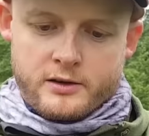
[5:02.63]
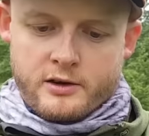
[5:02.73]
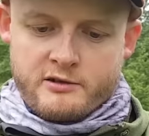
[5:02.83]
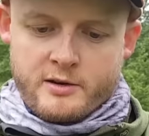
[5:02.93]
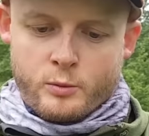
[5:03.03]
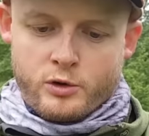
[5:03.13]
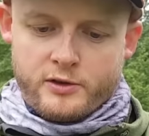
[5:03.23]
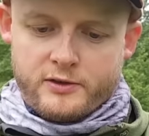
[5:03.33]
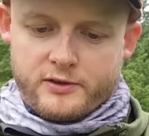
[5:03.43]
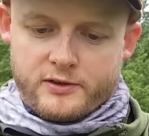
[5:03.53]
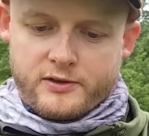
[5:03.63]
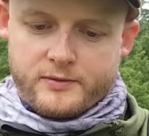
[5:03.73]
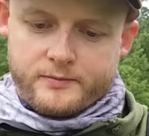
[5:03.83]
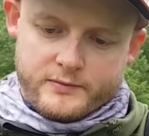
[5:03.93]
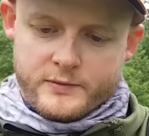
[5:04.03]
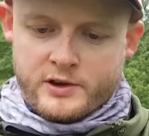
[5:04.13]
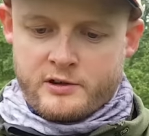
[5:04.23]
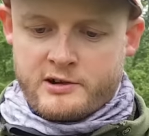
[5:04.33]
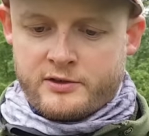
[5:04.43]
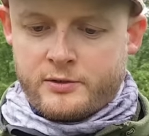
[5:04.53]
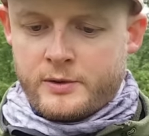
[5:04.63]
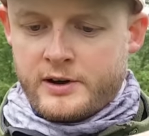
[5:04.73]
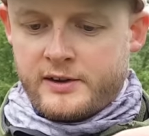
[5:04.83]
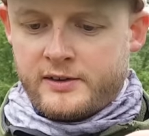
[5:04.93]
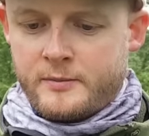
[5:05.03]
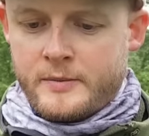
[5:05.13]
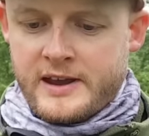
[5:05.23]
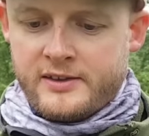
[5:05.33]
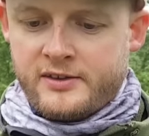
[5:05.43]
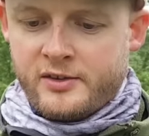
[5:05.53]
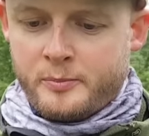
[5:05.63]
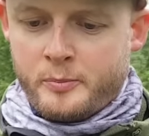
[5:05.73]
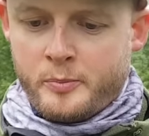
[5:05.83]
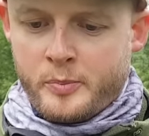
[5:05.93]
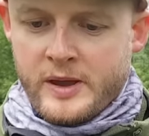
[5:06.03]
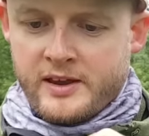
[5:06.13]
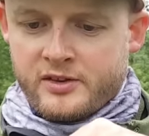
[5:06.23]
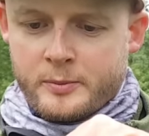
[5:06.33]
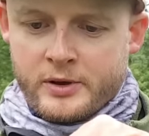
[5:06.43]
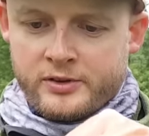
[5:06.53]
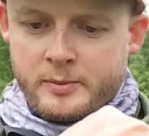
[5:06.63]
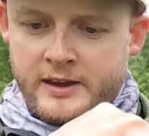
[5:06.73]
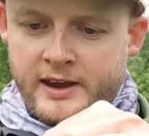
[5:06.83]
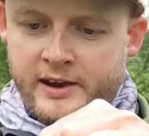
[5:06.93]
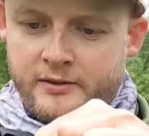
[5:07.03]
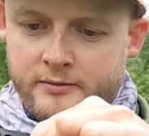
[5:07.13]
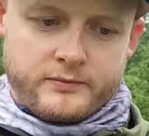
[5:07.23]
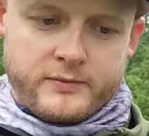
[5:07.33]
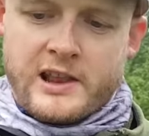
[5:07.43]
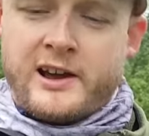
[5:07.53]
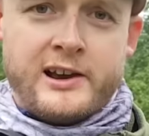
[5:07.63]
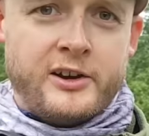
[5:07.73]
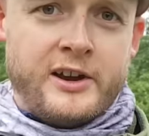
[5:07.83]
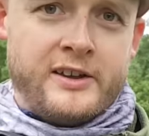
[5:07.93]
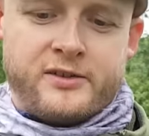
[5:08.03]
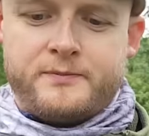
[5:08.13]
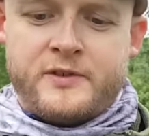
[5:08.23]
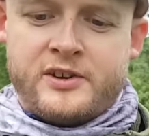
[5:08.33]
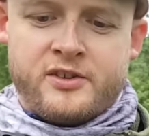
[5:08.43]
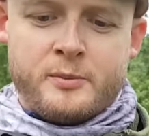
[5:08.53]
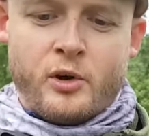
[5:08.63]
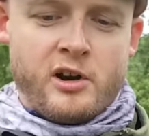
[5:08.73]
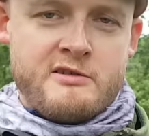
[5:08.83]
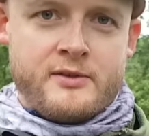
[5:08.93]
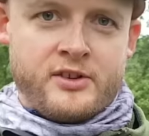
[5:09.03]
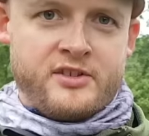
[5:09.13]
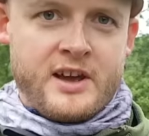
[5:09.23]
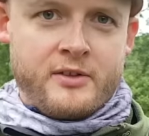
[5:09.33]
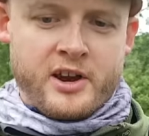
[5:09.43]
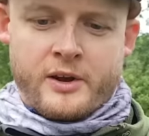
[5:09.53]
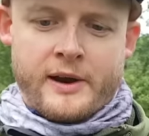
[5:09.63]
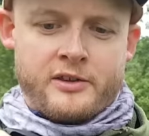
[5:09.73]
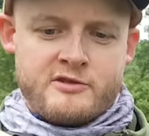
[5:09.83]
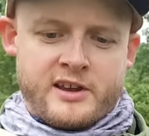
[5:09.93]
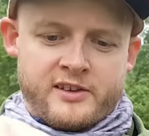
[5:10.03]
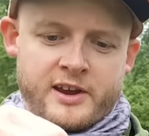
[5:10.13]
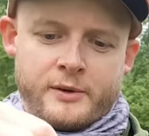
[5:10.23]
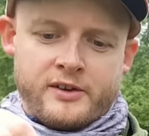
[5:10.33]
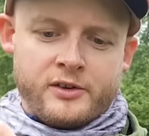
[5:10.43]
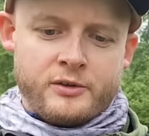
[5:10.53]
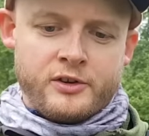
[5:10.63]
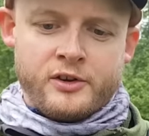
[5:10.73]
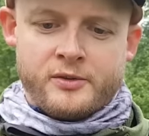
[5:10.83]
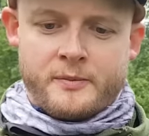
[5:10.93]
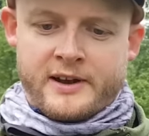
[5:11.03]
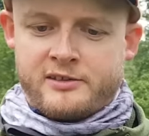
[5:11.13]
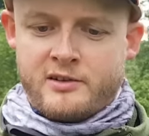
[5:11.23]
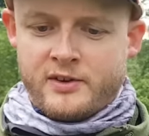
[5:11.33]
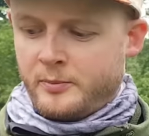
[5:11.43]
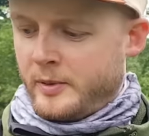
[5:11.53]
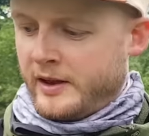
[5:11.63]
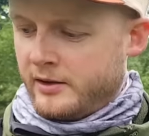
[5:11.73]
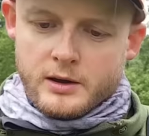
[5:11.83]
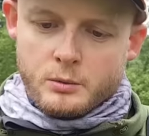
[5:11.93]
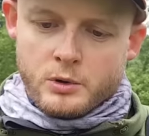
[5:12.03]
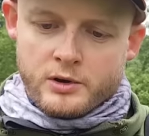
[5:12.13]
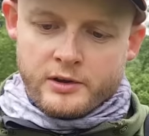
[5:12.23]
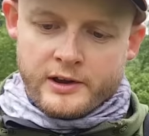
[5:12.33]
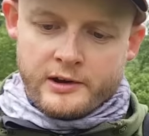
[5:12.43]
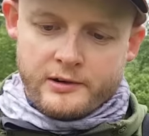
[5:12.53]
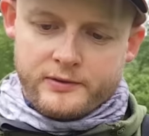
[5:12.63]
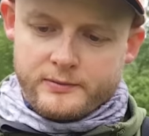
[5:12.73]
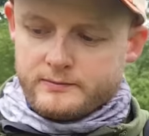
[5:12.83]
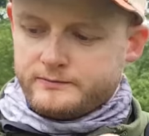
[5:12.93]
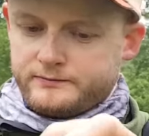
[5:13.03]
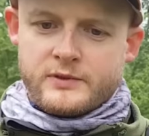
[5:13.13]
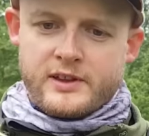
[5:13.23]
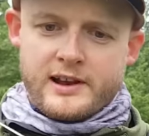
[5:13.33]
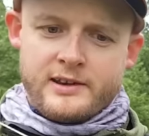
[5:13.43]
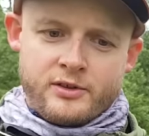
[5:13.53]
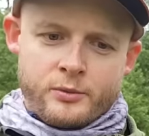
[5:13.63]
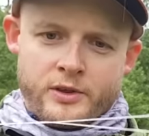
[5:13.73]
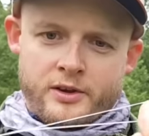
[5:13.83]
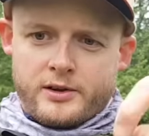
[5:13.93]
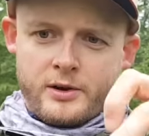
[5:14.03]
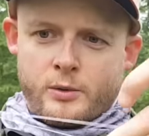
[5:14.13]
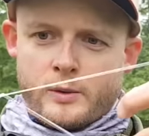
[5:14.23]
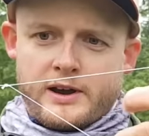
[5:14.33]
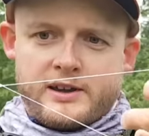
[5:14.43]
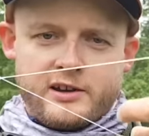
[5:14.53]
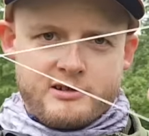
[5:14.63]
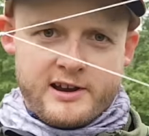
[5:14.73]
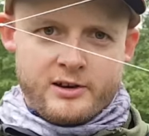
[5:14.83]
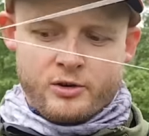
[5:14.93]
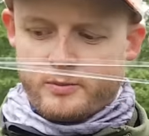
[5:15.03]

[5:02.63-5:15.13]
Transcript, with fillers: Go around once, go around twice and make this as big as I possibly can. The likelihood is fishing smaller rivers, it's never going to go out the rings anyway, so it doesn't matter if it's big. We'll cut that off. That leaves us with a, a whacking great loop